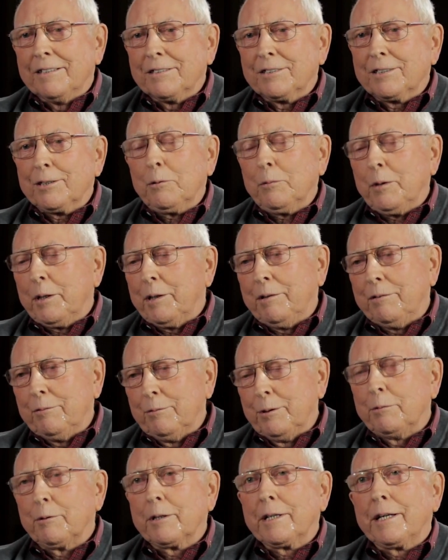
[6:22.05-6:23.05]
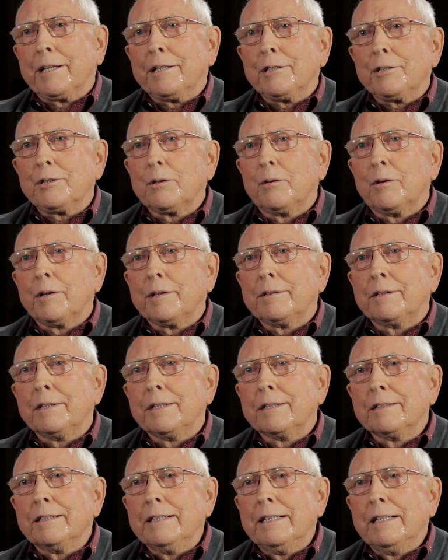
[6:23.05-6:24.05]
so we really enjoyed
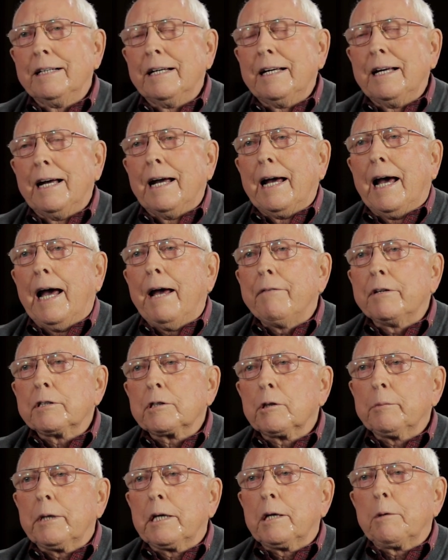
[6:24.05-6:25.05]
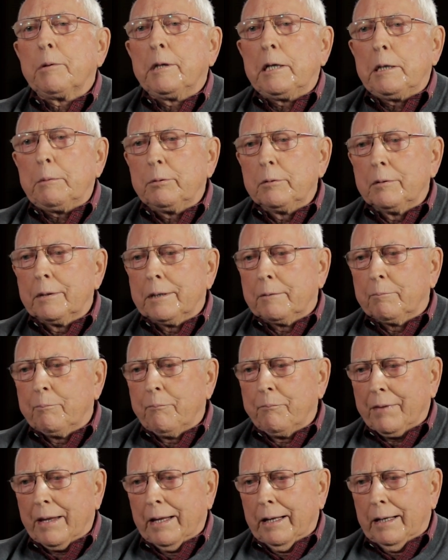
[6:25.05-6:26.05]
having so many people. And
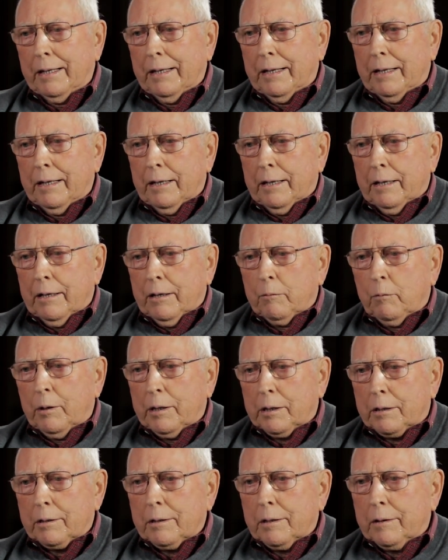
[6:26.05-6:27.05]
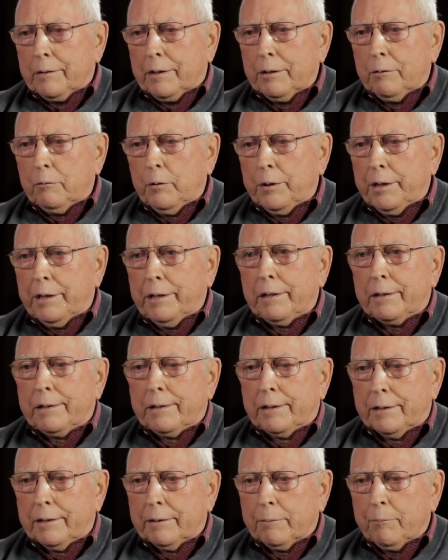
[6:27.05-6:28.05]
we learned that we
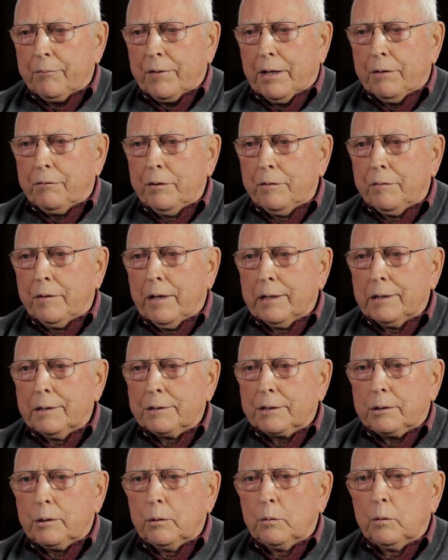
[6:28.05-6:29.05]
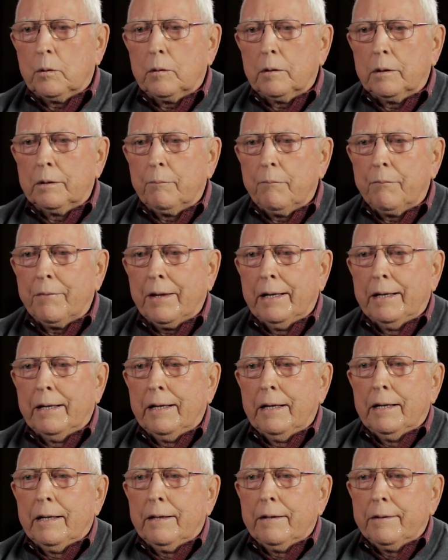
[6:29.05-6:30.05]
could, if you've got a store
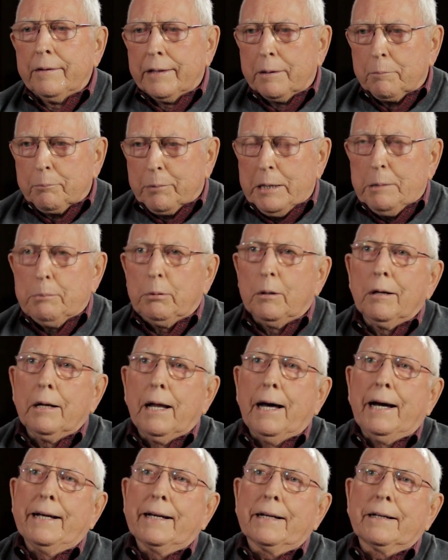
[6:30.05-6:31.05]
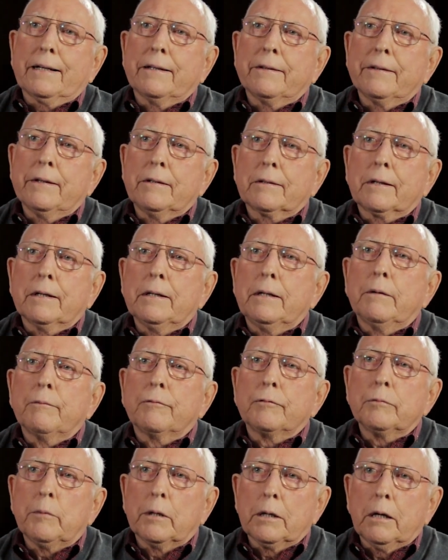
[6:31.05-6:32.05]
that people like, they'll come
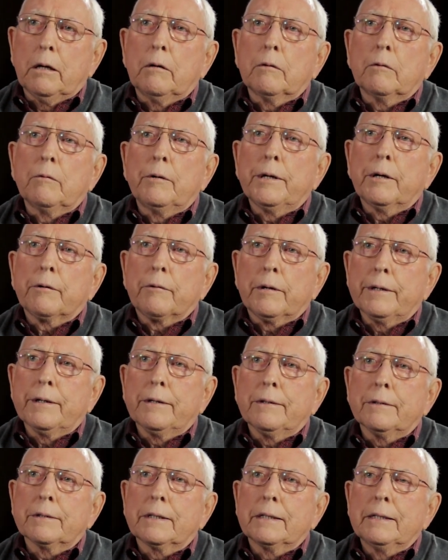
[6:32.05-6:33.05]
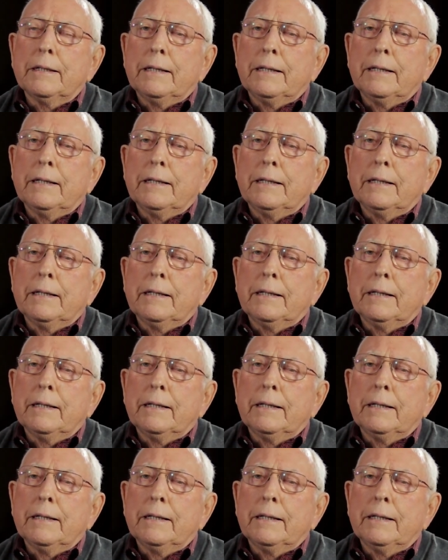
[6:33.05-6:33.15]
from a long way around.